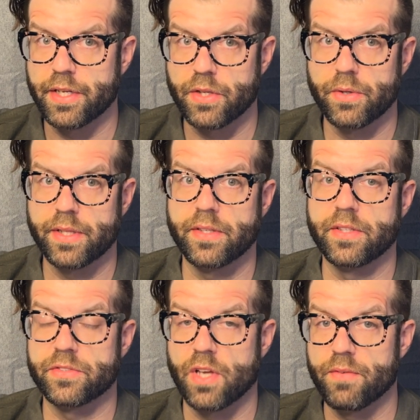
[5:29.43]
including the
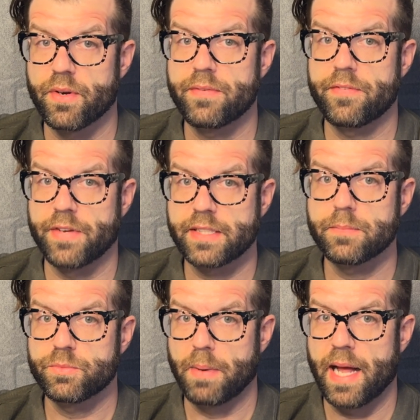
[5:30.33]
discovery of a
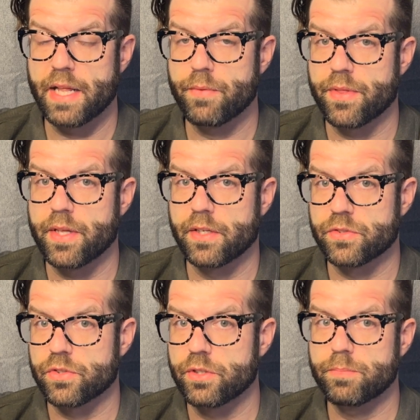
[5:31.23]
victim's body within a
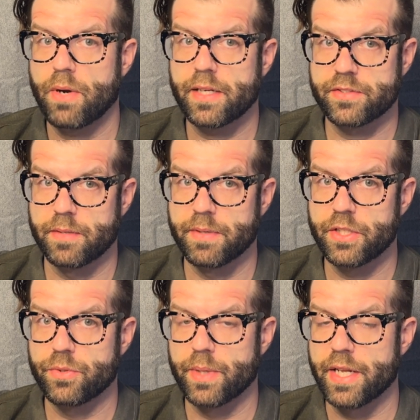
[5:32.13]
certain proximity
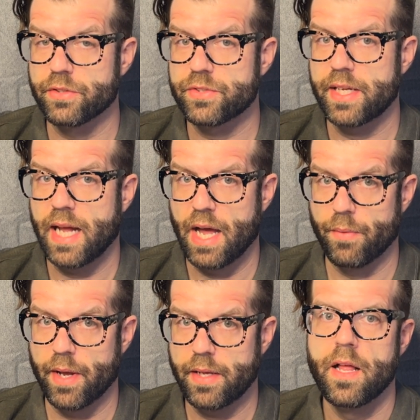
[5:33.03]
to an interstate
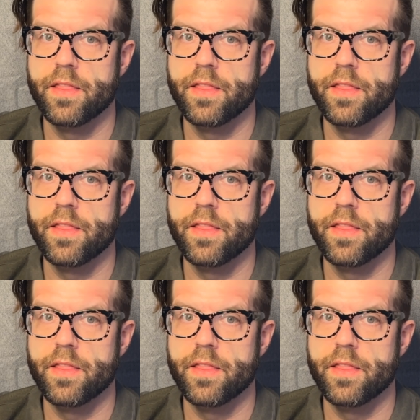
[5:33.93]
highway,